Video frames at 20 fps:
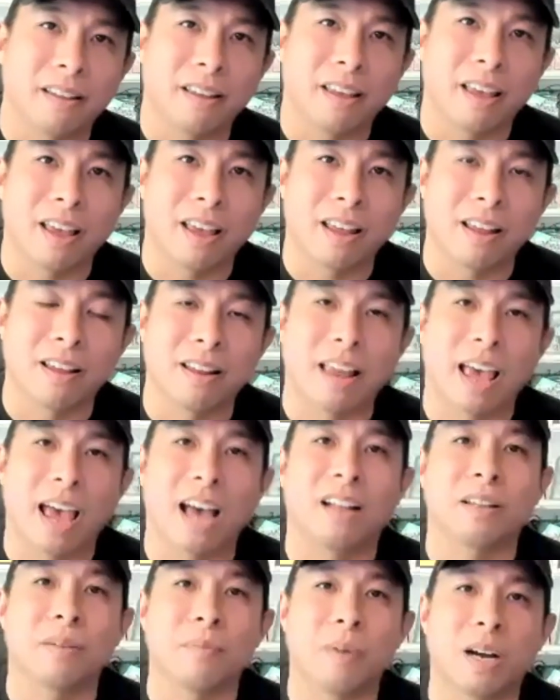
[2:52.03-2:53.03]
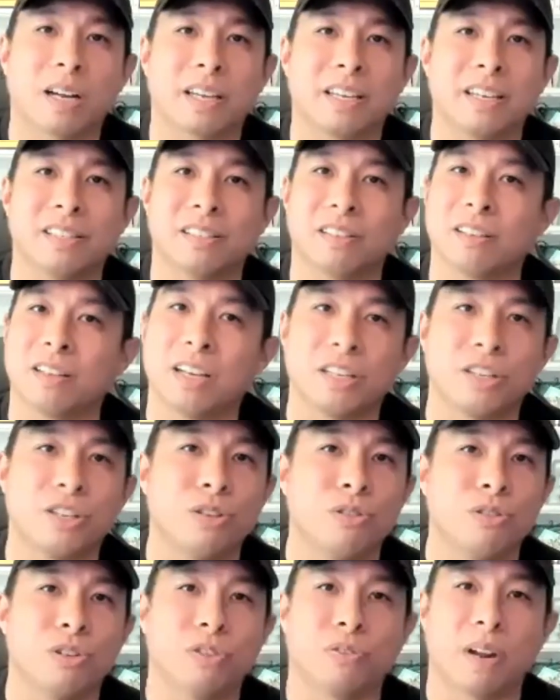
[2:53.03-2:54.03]
and Ali Maki is a
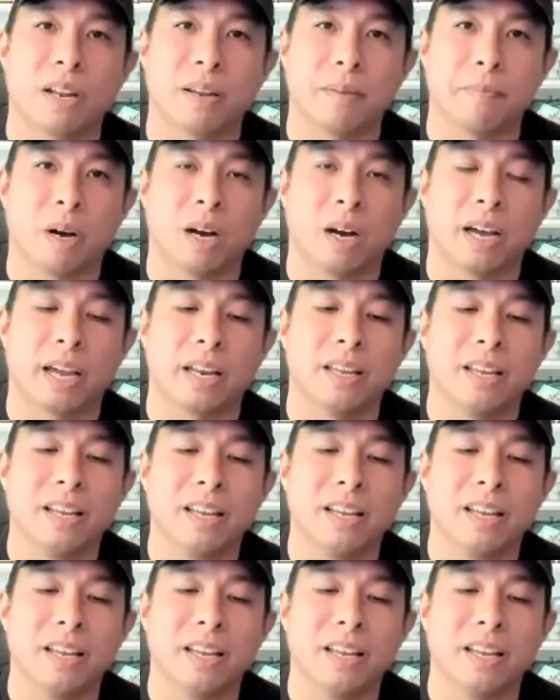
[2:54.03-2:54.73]
huge friend of mine.